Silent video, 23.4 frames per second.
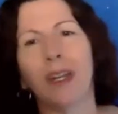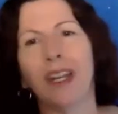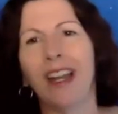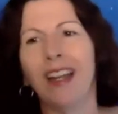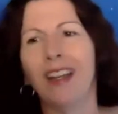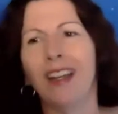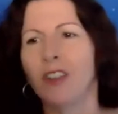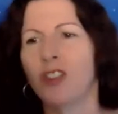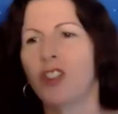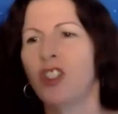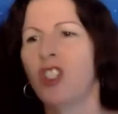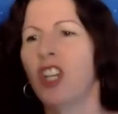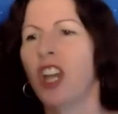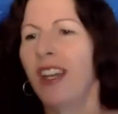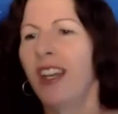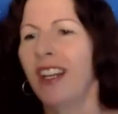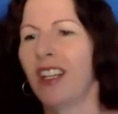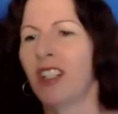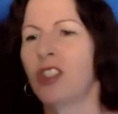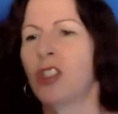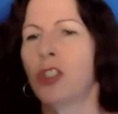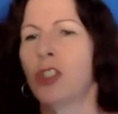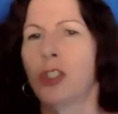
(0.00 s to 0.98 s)
an
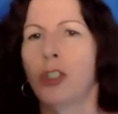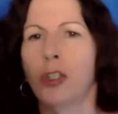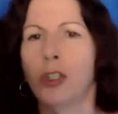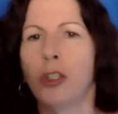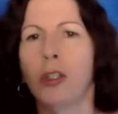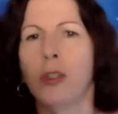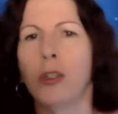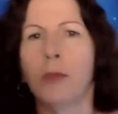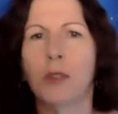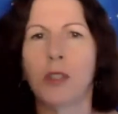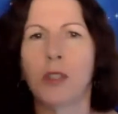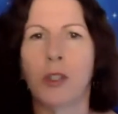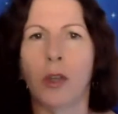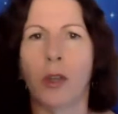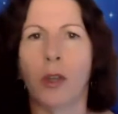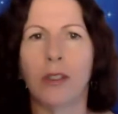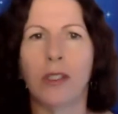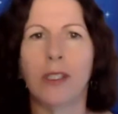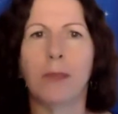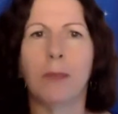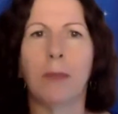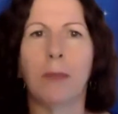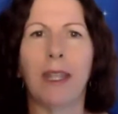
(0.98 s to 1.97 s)
energetic tube, so
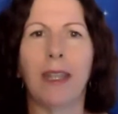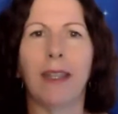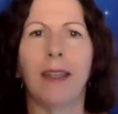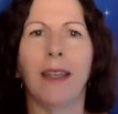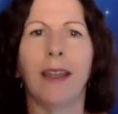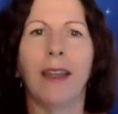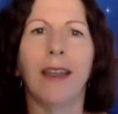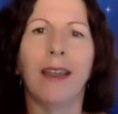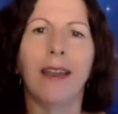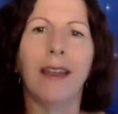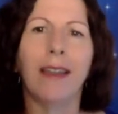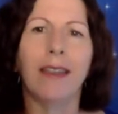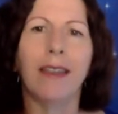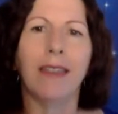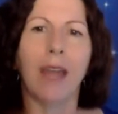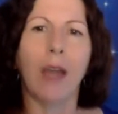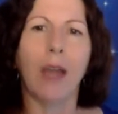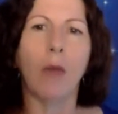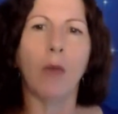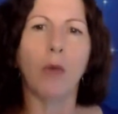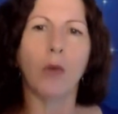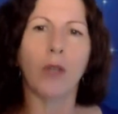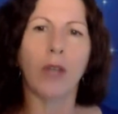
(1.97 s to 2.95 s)
to speak,
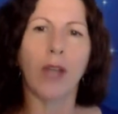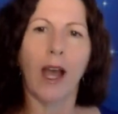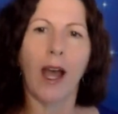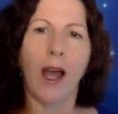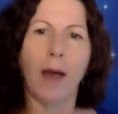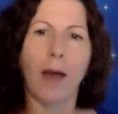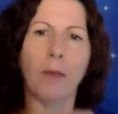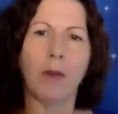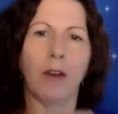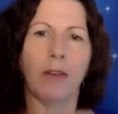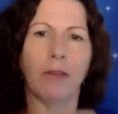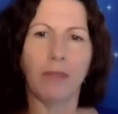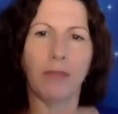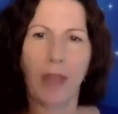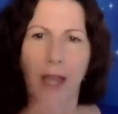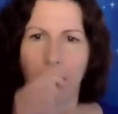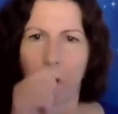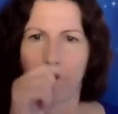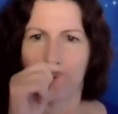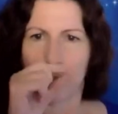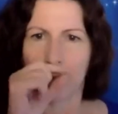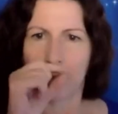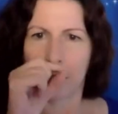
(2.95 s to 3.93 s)
that will come off
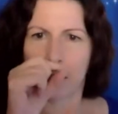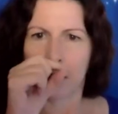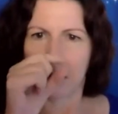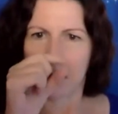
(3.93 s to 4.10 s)
that.